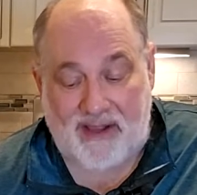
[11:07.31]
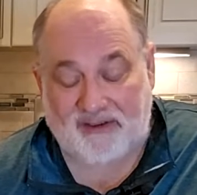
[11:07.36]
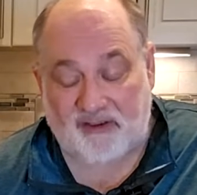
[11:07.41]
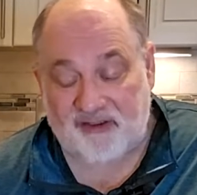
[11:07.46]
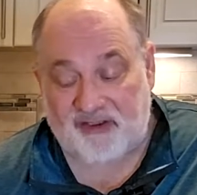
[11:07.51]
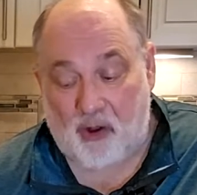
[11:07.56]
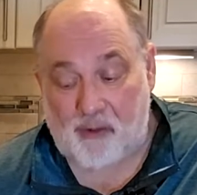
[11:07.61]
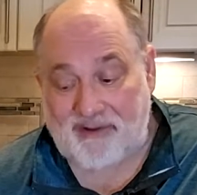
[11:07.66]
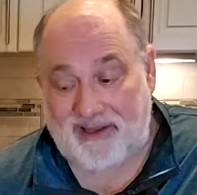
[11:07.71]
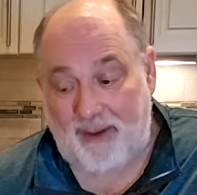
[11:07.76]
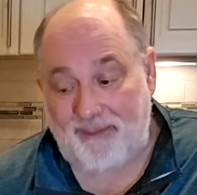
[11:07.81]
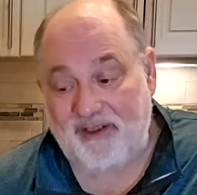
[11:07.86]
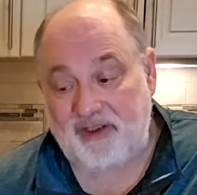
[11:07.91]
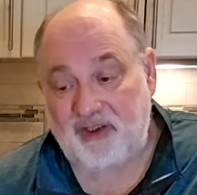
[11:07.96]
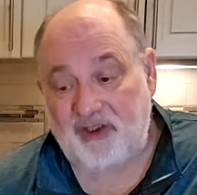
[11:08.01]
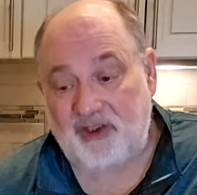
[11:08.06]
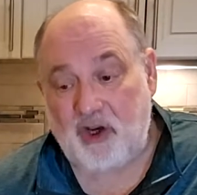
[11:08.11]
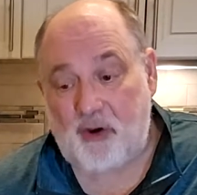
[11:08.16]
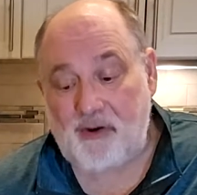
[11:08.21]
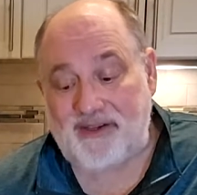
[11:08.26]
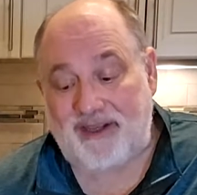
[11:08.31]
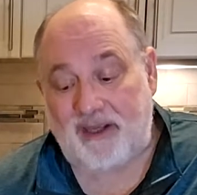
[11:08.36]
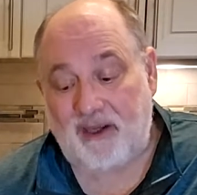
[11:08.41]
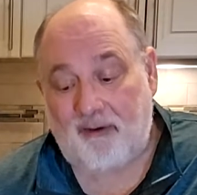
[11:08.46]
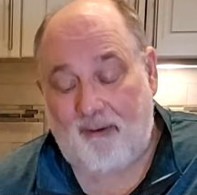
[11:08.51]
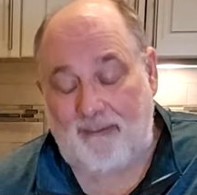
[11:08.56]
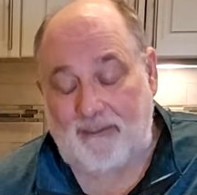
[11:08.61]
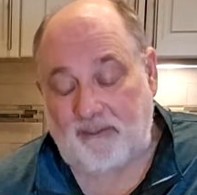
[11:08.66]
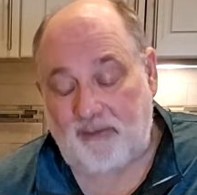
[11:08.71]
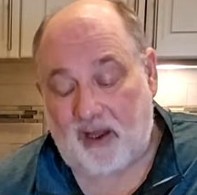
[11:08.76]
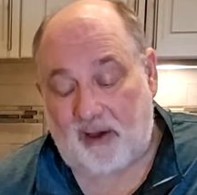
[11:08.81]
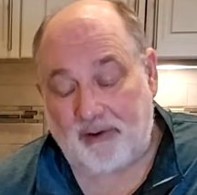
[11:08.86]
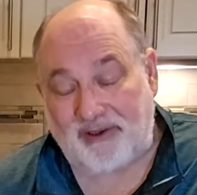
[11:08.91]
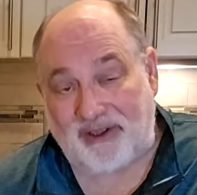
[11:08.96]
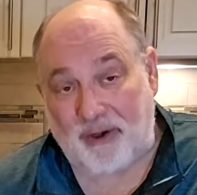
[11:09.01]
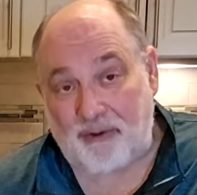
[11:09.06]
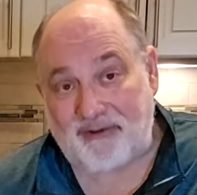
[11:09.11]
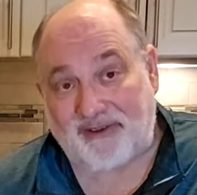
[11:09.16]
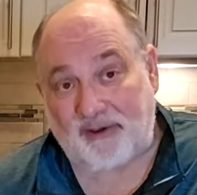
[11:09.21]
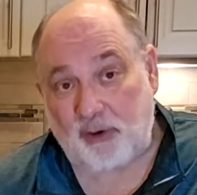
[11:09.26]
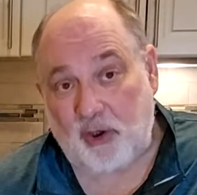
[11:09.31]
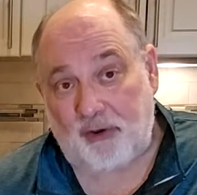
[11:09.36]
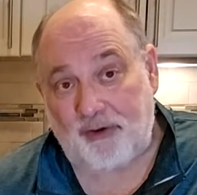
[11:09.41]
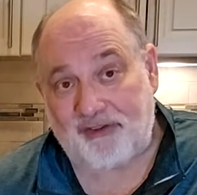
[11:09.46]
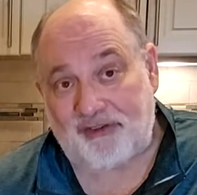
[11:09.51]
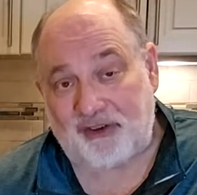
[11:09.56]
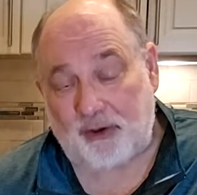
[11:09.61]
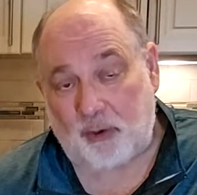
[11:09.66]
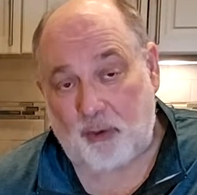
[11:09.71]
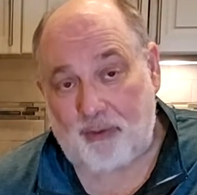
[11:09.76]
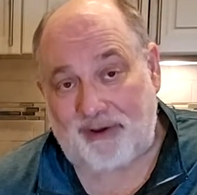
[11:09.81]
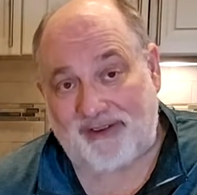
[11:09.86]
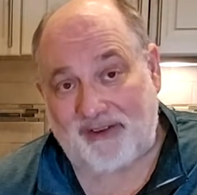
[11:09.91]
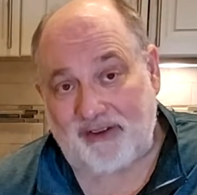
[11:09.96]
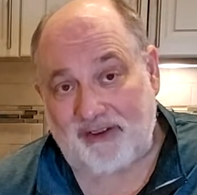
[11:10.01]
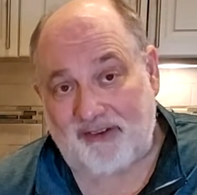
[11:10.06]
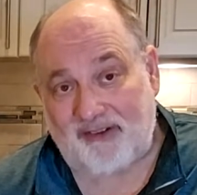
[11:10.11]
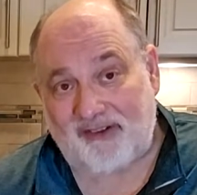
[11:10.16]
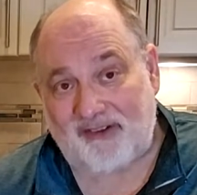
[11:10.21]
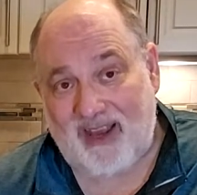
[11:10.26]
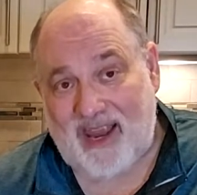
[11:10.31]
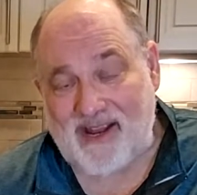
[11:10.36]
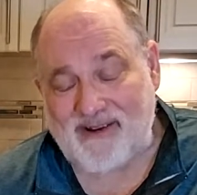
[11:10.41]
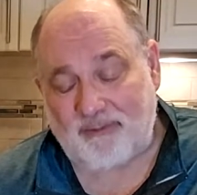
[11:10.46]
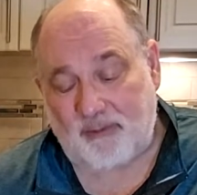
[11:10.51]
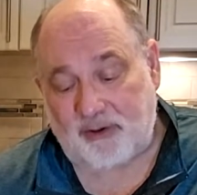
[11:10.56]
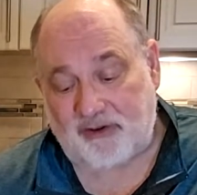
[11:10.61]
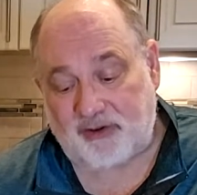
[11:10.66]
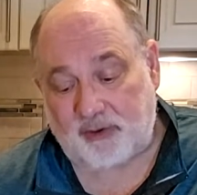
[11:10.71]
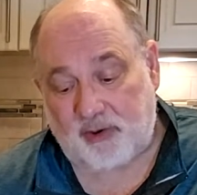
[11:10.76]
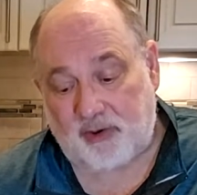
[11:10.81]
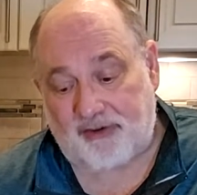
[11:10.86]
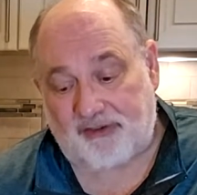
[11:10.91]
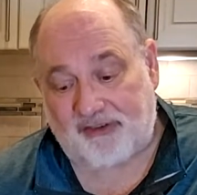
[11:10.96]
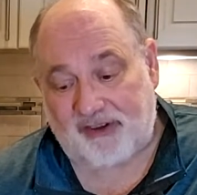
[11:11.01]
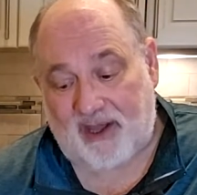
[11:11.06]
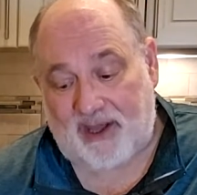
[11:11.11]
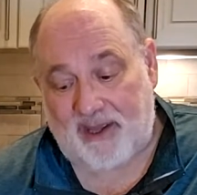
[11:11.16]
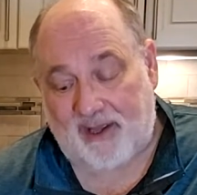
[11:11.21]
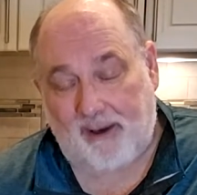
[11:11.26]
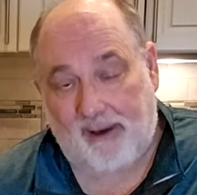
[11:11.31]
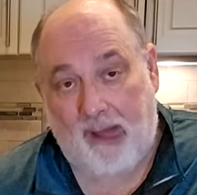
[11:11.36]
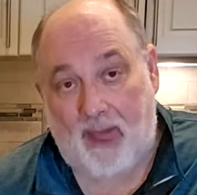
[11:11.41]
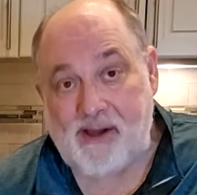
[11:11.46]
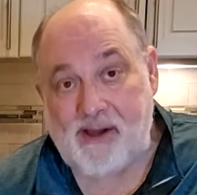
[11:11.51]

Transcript: So let me show you a little closer what this sandwich looks like,